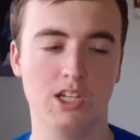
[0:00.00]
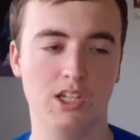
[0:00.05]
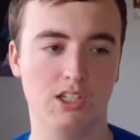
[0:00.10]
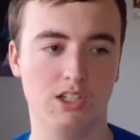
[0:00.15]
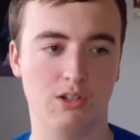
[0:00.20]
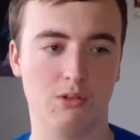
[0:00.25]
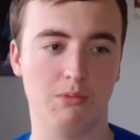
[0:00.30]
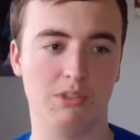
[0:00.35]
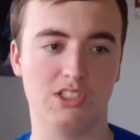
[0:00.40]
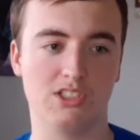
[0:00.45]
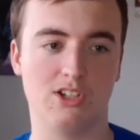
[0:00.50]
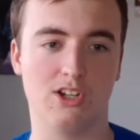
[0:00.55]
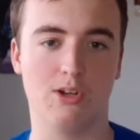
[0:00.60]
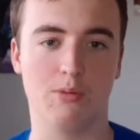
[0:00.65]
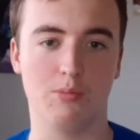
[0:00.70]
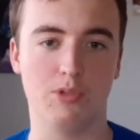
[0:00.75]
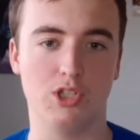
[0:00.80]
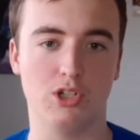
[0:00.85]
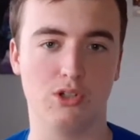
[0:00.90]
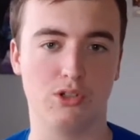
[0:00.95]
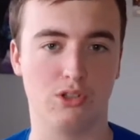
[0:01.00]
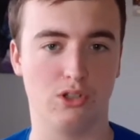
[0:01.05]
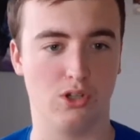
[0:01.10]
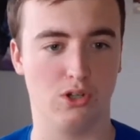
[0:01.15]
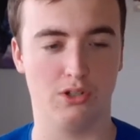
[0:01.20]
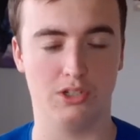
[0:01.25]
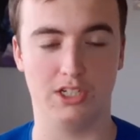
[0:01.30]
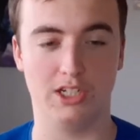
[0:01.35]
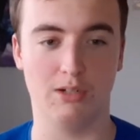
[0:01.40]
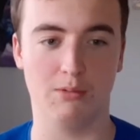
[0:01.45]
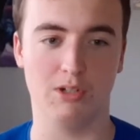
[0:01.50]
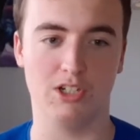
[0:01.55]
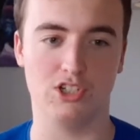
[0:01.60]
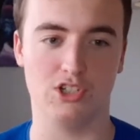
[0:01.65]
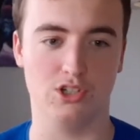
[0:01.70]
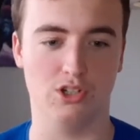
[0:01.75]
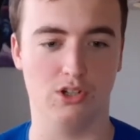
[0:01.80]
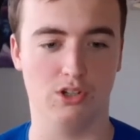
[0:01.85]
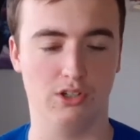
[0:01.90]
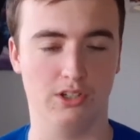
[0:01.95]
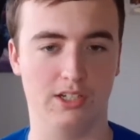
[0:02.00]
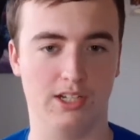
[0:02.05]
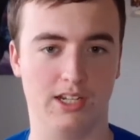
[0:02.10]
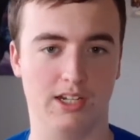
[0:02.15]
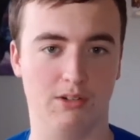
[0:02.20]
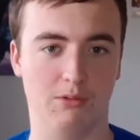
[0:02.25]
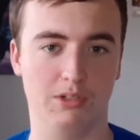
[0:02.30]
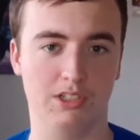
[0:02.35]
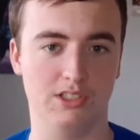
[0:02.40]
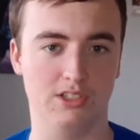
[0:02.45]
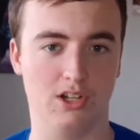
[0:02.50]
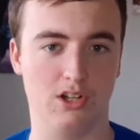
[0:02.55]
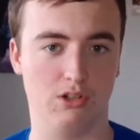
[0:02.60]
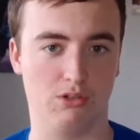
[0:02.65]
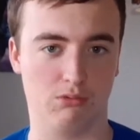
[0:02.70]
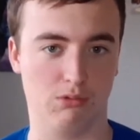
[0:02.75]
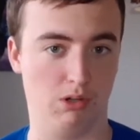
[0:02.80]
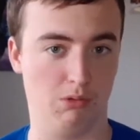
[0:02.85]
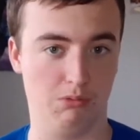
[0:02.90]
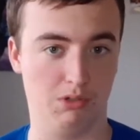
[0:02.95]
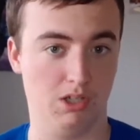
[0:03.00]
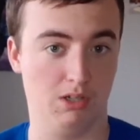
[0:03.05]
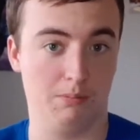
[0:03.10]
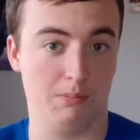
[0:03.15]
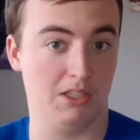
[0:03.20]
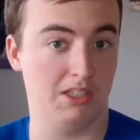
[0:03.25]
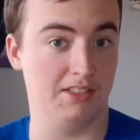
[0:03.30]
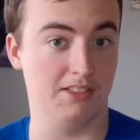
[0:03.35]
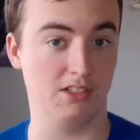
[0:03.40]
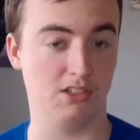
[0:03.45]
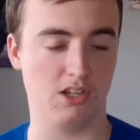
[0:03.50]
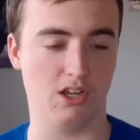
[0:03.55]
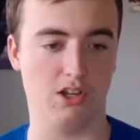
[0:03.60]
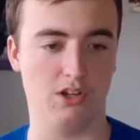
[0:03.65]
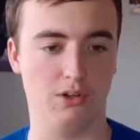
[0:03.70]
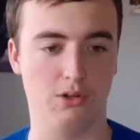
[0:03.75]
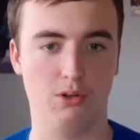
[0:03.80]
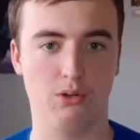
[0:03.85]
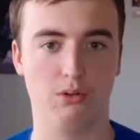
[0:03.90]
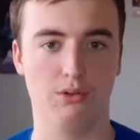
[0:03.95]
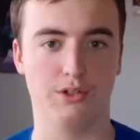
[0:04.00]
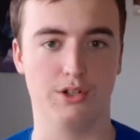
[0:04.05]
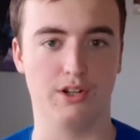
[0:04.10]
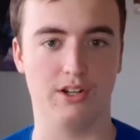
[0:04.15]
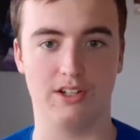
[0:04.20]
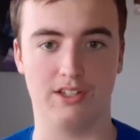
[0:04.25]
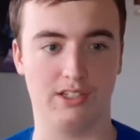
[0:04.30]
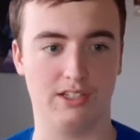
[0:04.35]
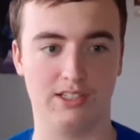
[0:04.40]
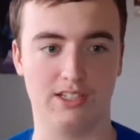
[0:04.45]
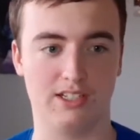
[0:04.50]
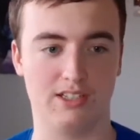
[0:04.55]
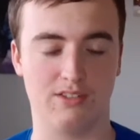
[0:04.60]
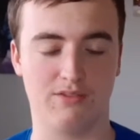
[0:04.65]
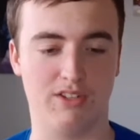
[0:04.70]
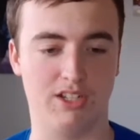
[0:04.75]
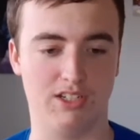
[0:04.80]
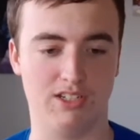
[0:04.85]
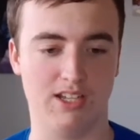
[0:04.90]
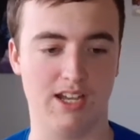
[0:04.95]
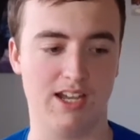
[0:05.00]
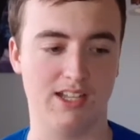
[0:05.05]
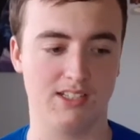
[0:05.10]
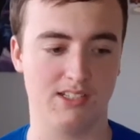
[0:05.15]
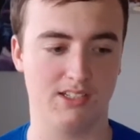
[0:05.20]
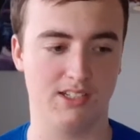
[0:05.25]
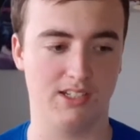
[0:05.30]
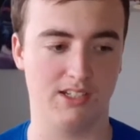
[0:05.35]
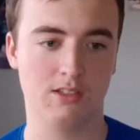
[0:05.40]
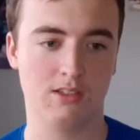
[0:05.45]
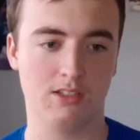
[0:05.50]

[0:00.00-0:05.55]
We saw him younger in the original, and now he's all grown up. He's gotten older. I think that's fantastic.